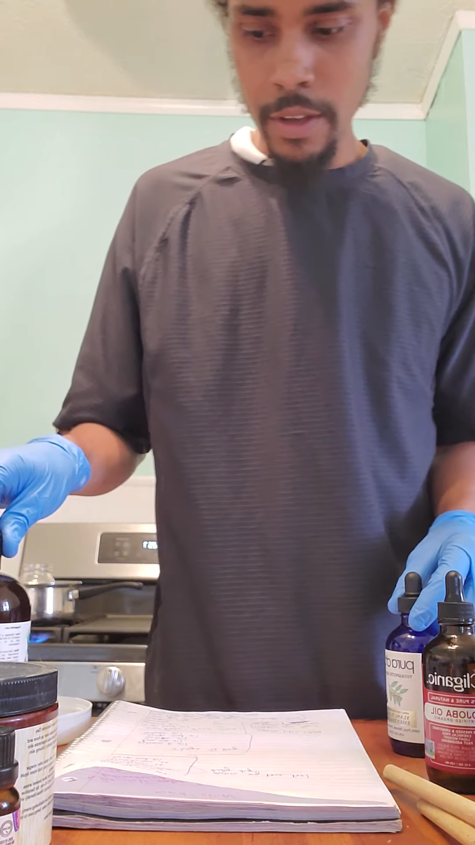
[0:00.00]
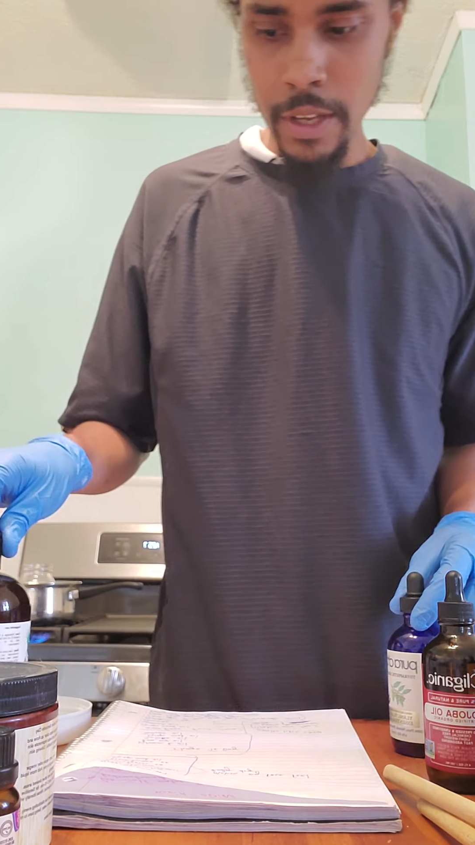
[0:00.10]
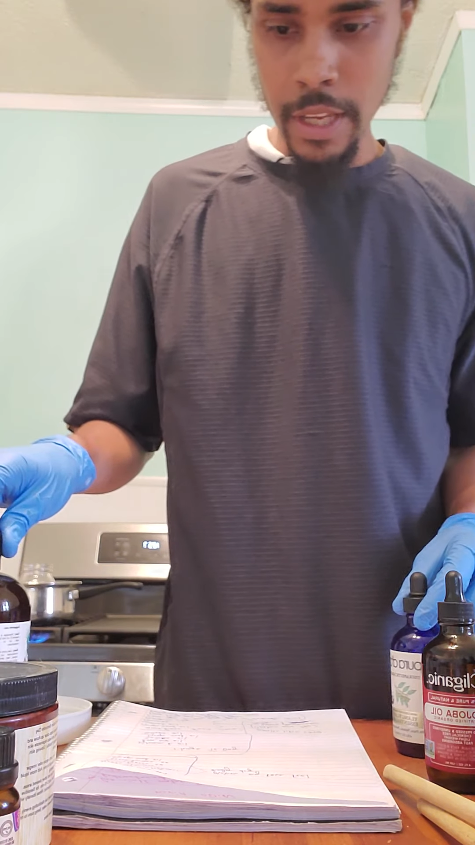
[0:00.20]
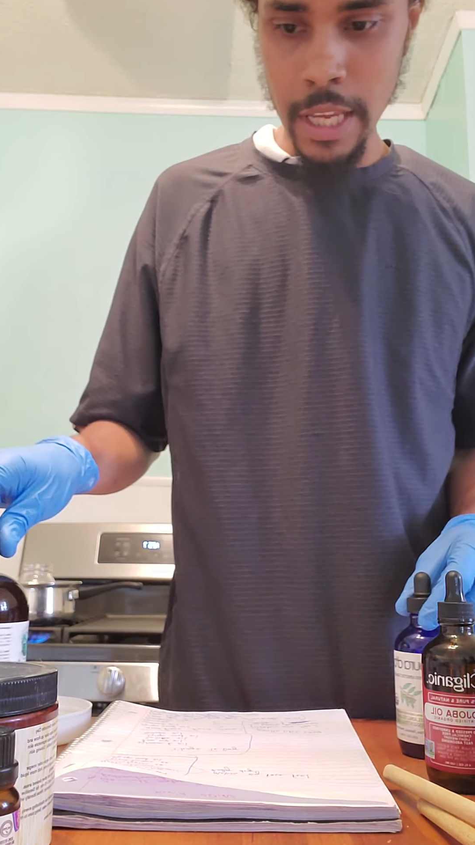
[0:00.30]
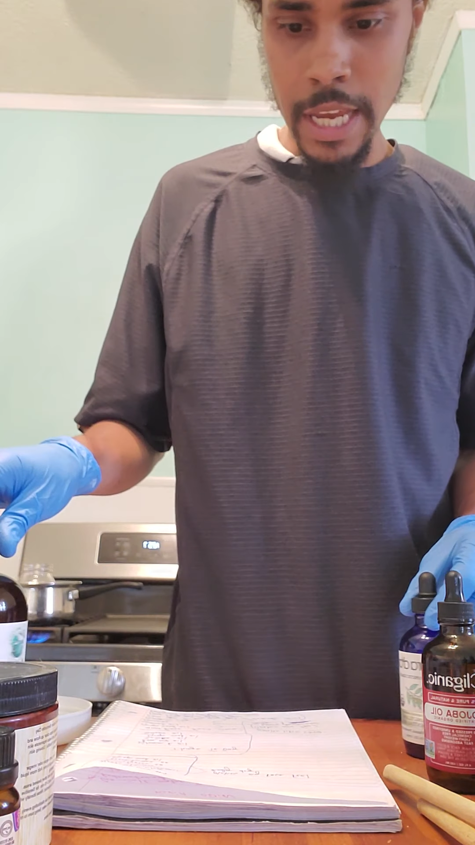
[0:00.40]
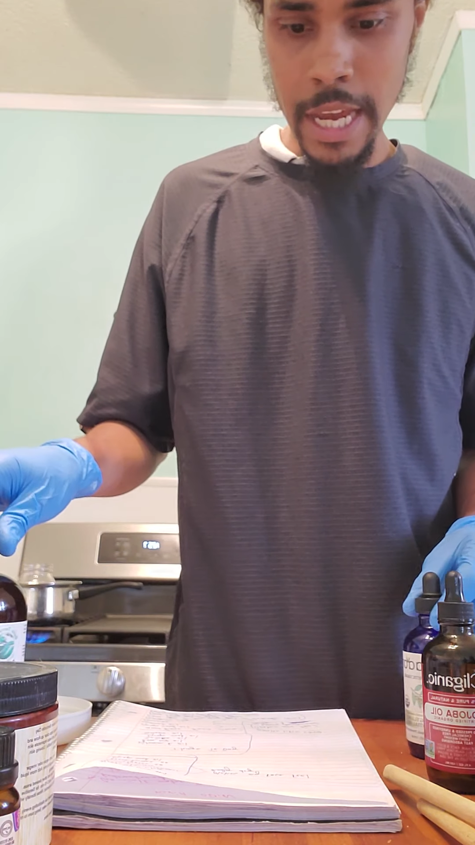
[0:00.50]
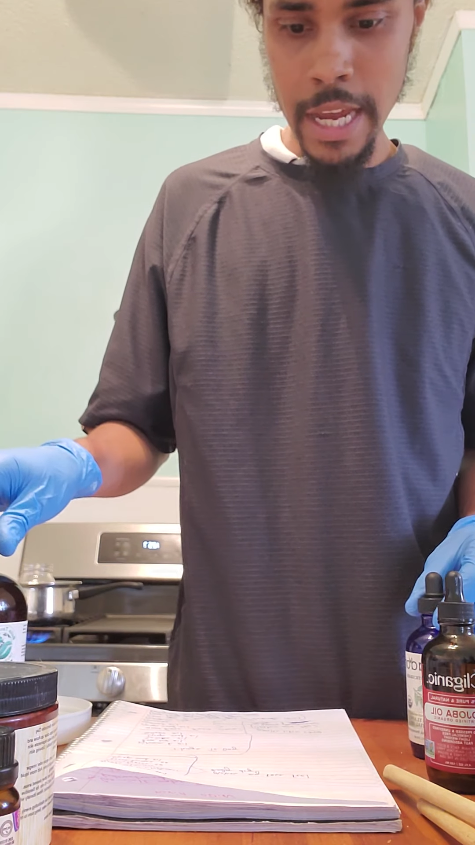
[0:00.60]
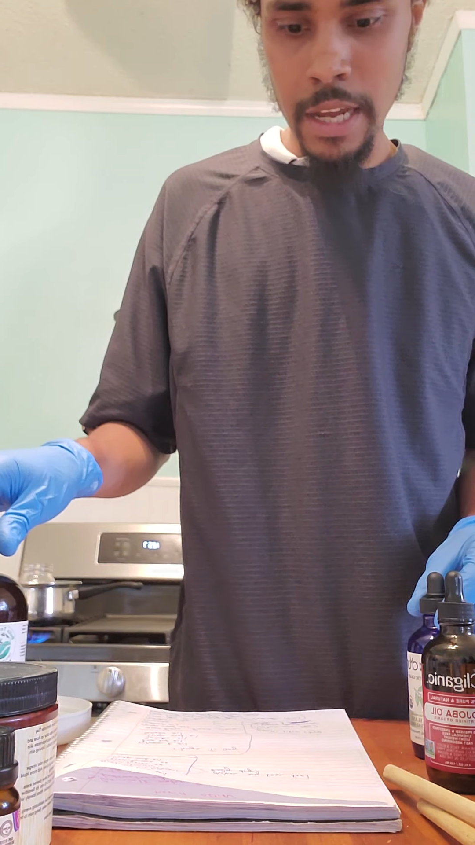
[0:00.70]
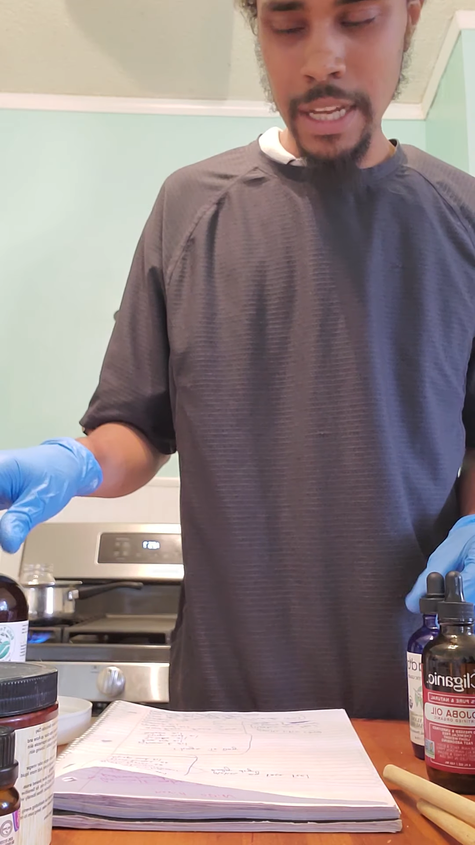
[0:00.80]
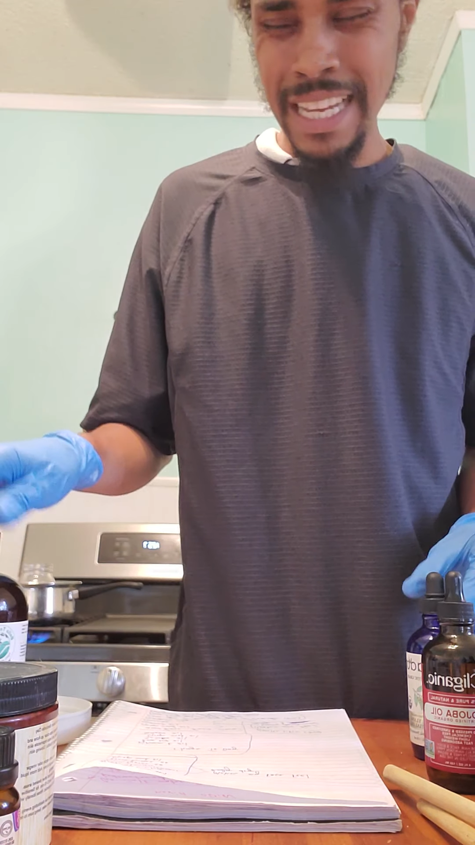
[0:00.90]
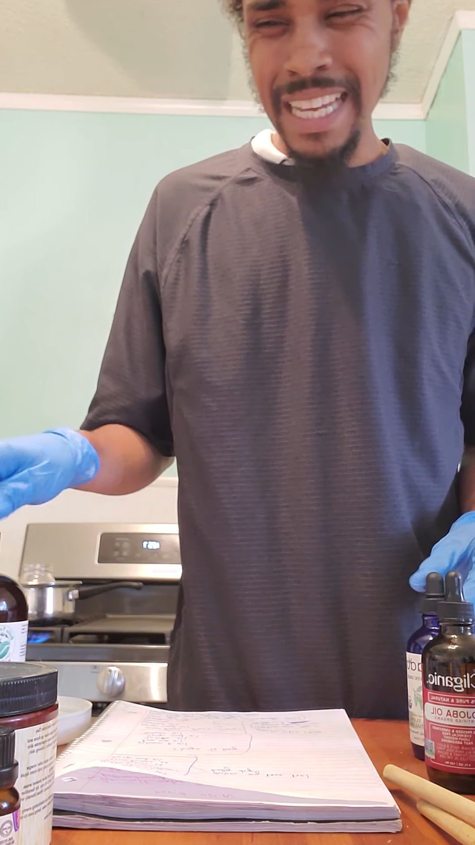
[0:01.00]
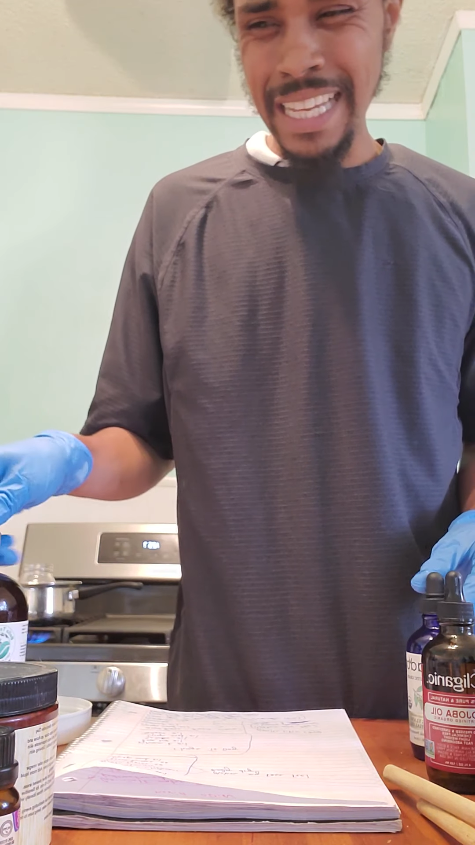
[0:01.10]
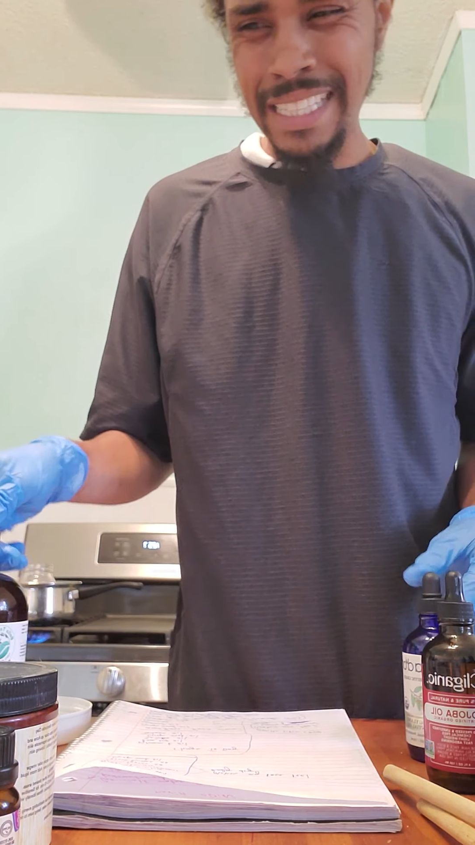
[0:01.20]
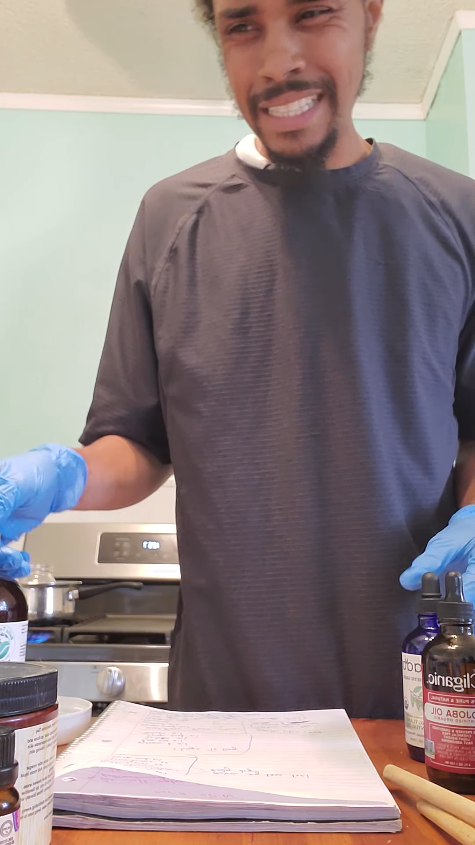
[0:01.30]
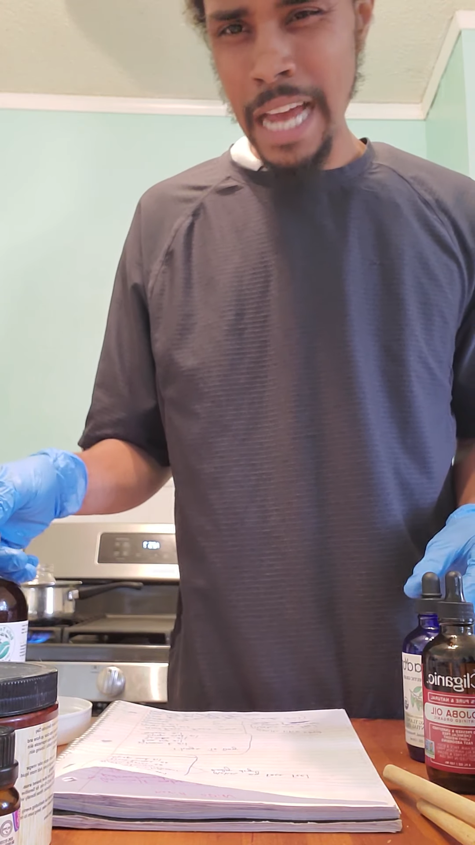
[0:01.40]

yeah, it's